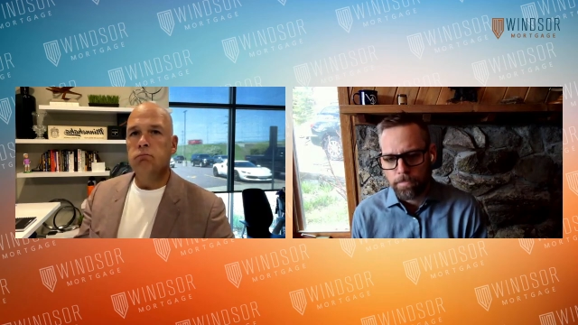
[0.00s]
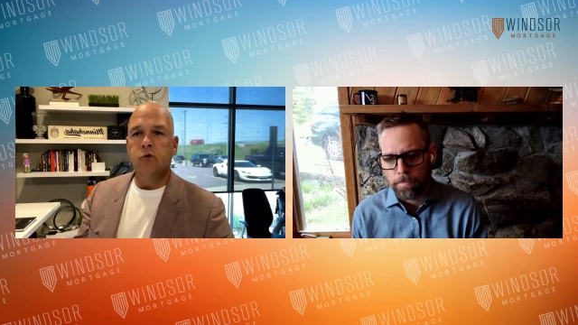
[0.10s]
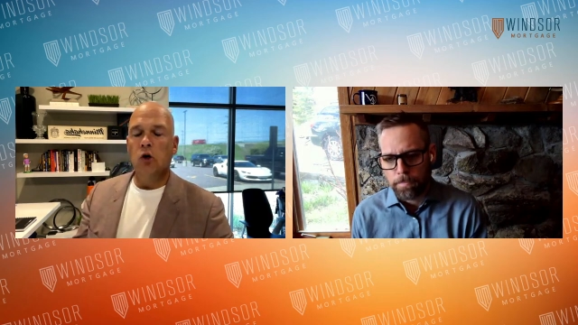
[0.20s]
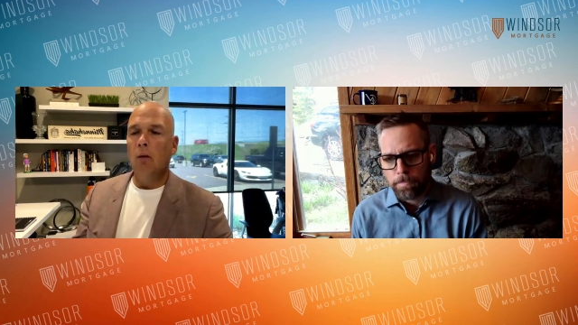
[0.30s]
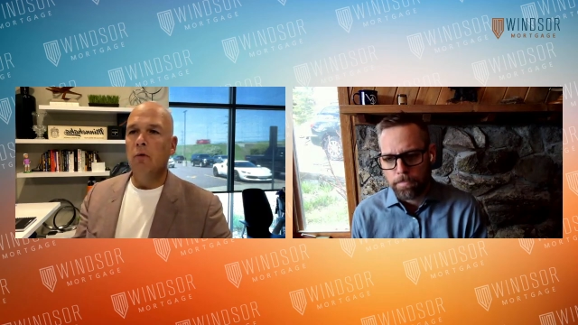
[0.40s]

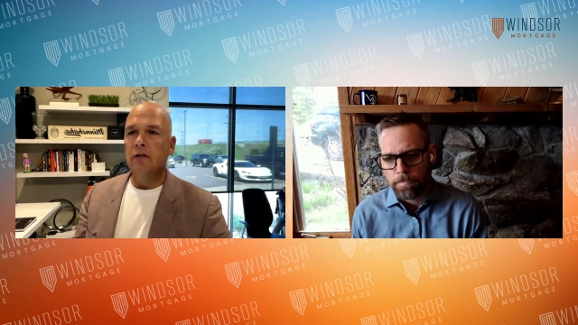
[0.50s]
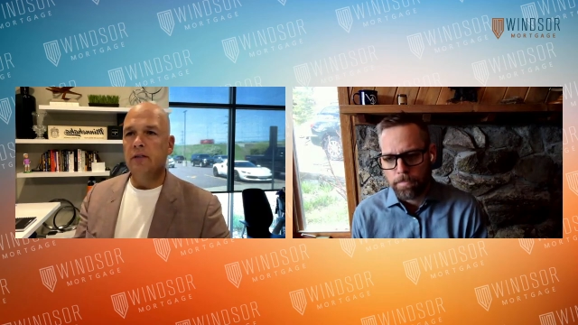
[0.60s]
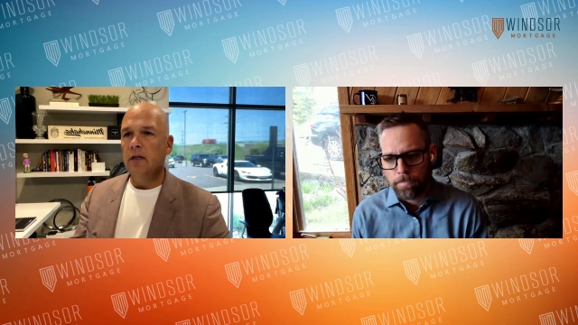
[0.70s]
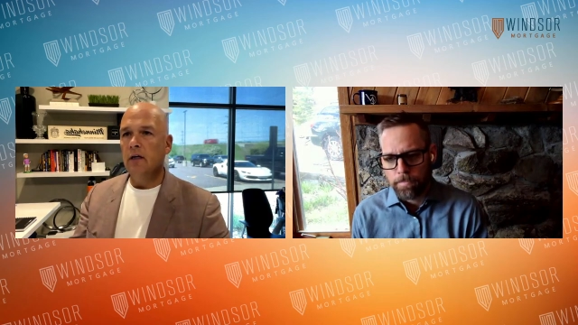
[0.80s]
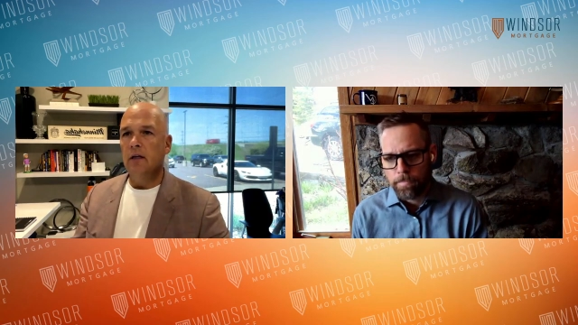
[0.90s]
Speaker 1: So I'm
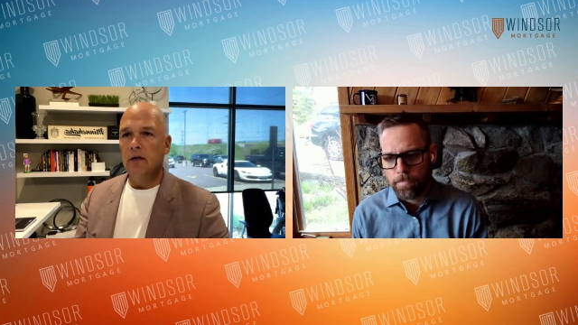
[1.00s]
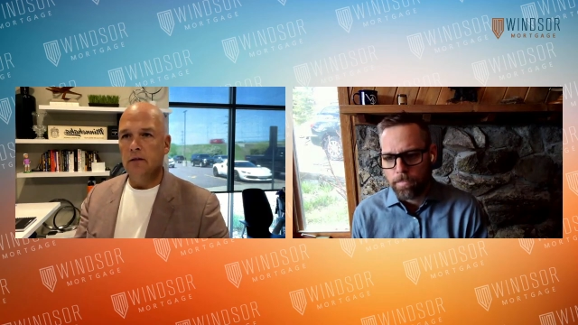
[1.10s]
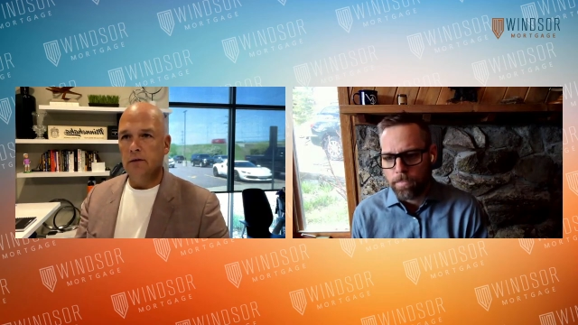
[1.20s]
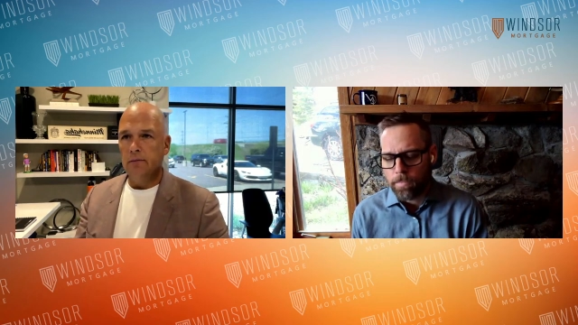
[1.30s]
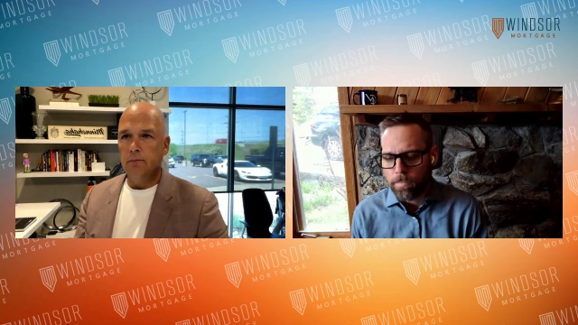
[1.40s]
listening to
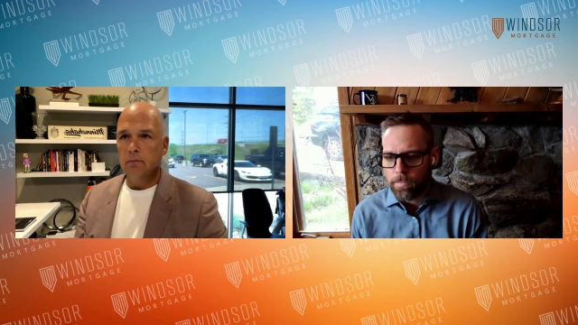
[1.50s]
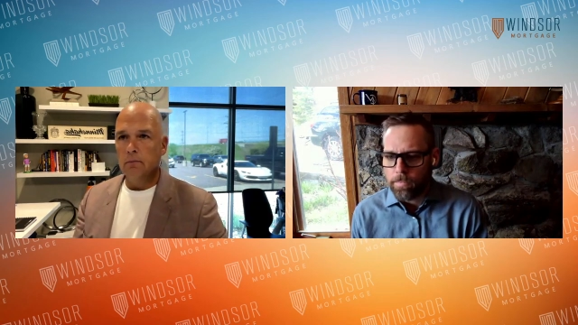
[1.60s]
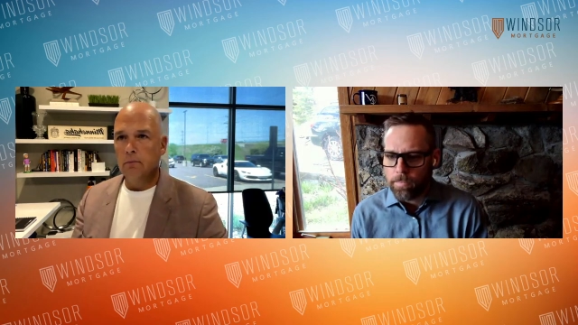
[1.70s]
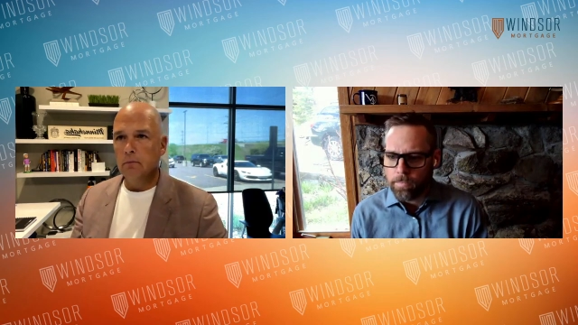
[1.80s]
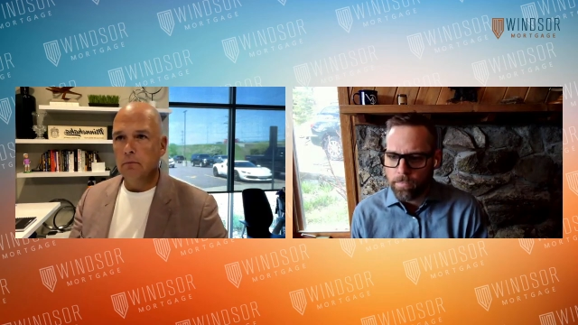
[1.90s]
this,
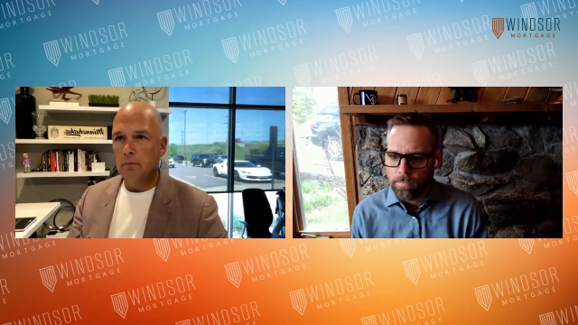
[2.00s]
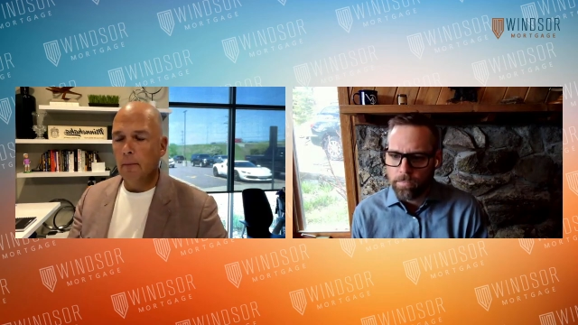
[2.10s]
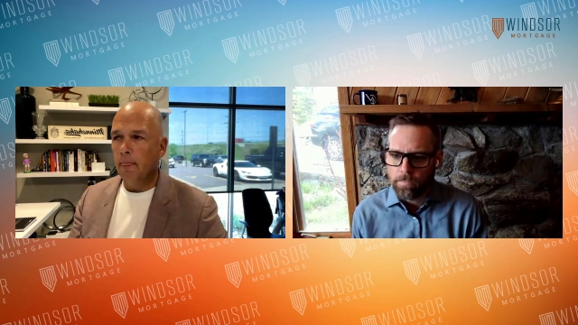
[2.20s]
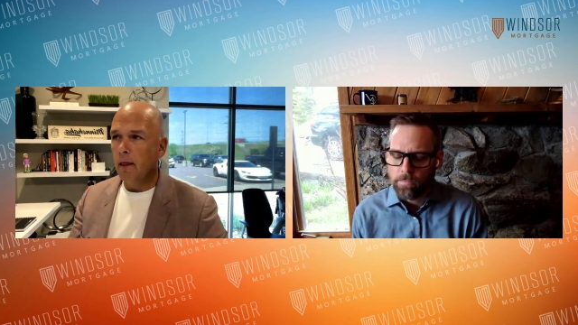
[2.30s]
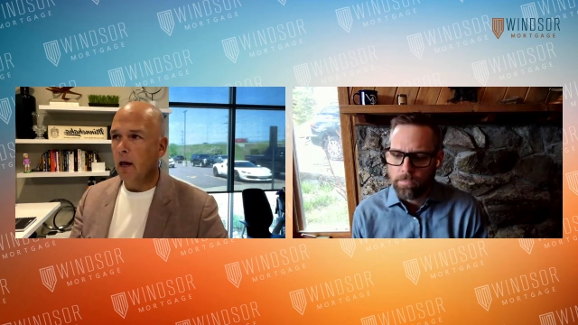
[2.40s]

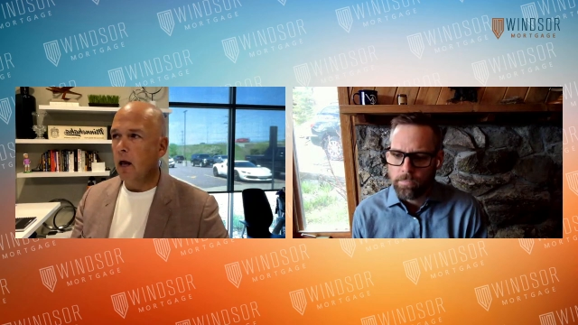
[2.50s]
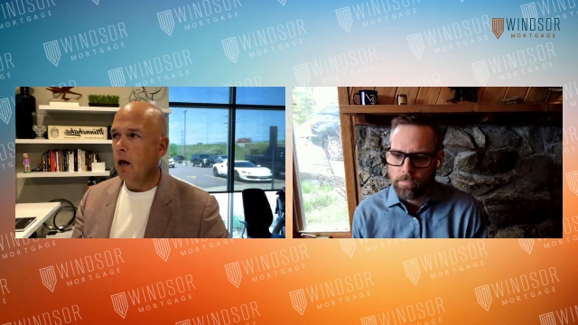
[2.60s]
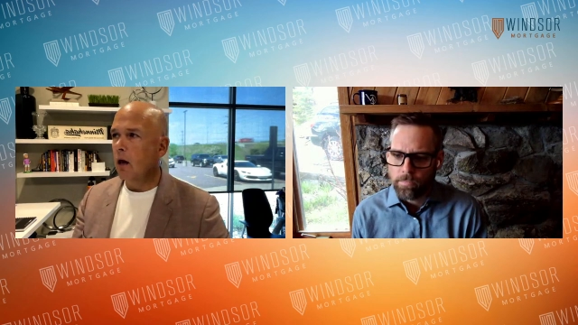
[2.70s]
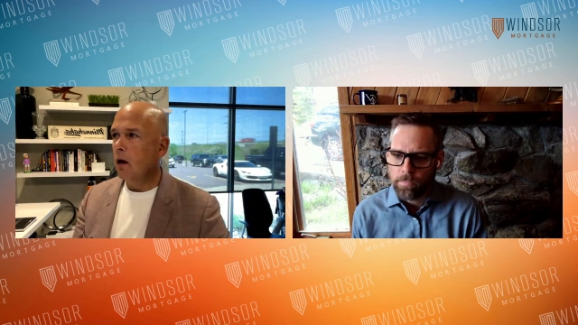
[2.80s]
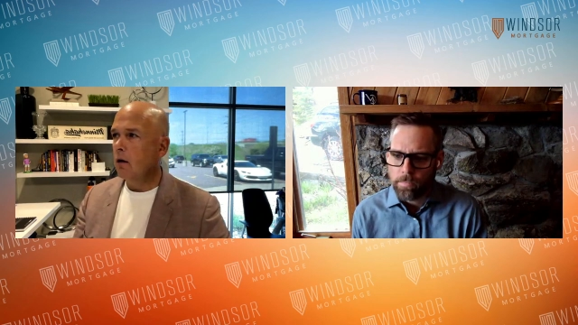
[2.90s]

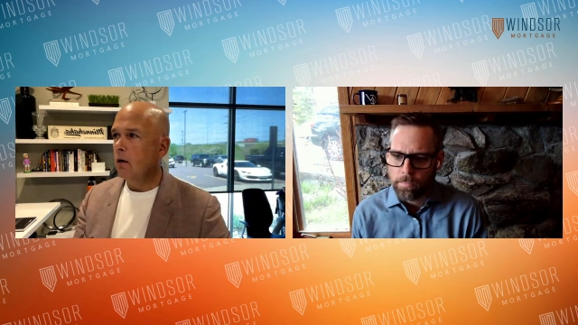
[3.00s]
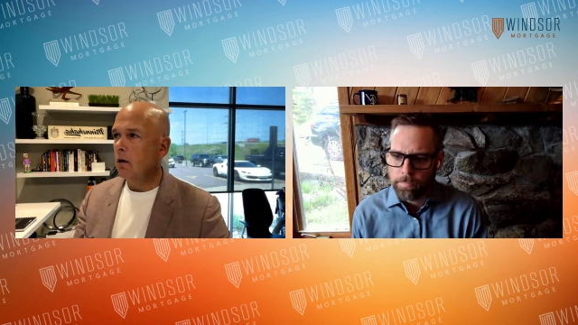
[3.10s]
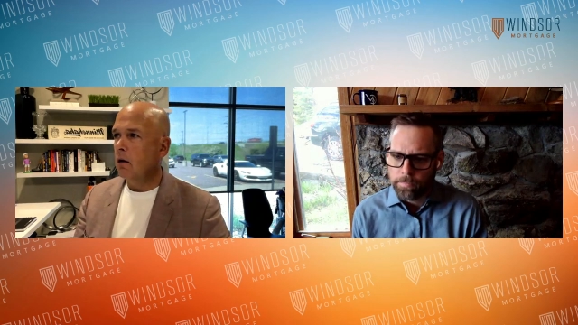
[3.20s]
and